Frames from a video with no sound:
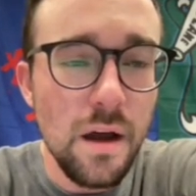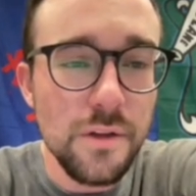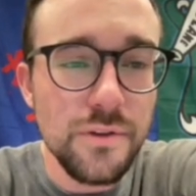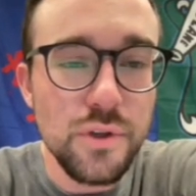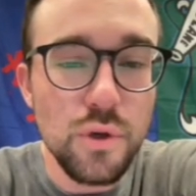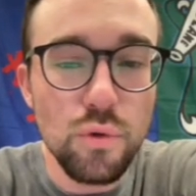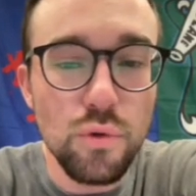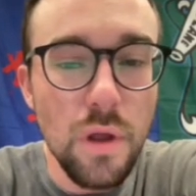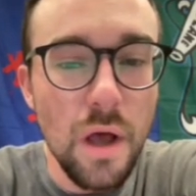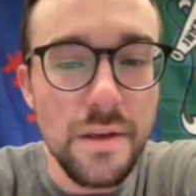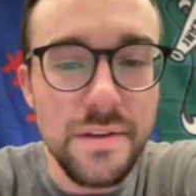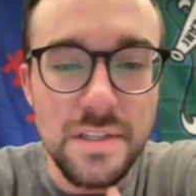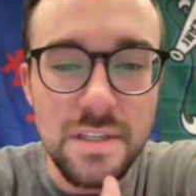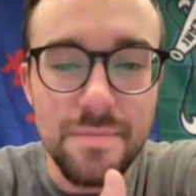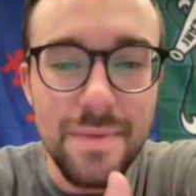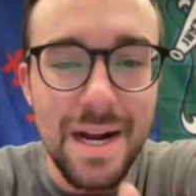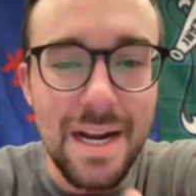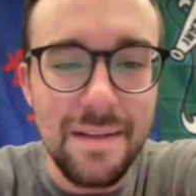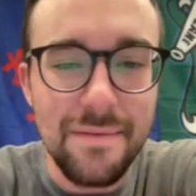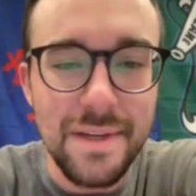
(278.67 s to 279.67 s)
Two losses
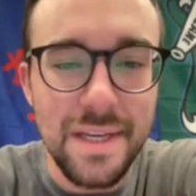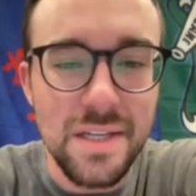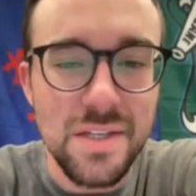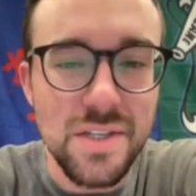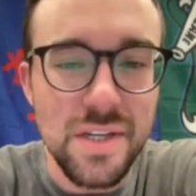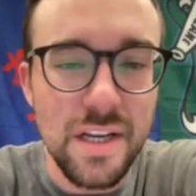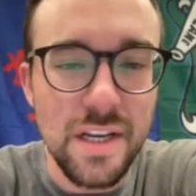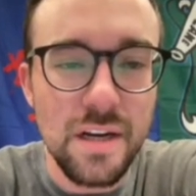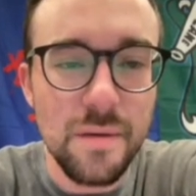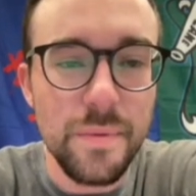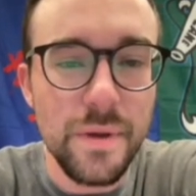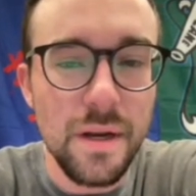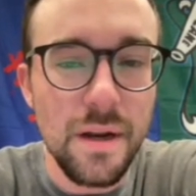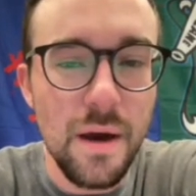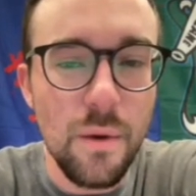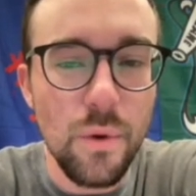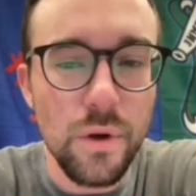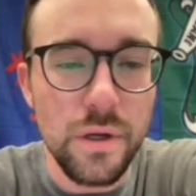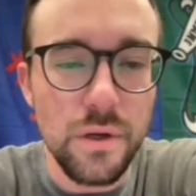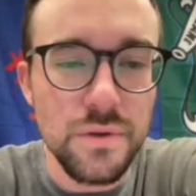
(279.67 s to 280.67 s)
might even get you in, depending
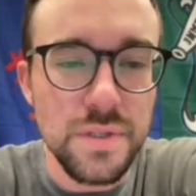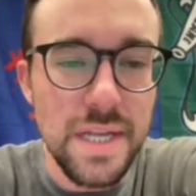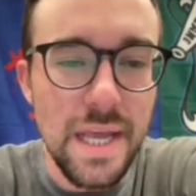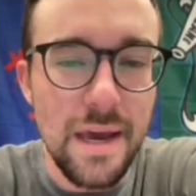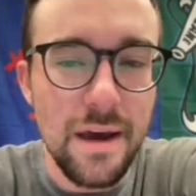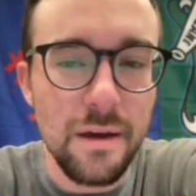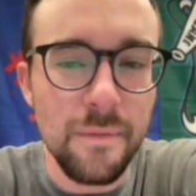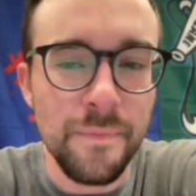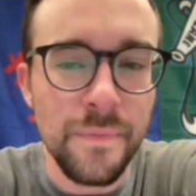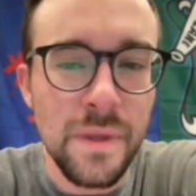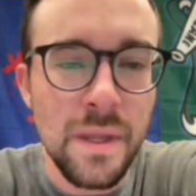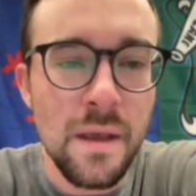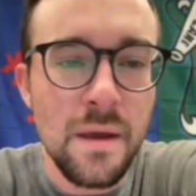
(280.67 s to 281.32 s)
on what goes down.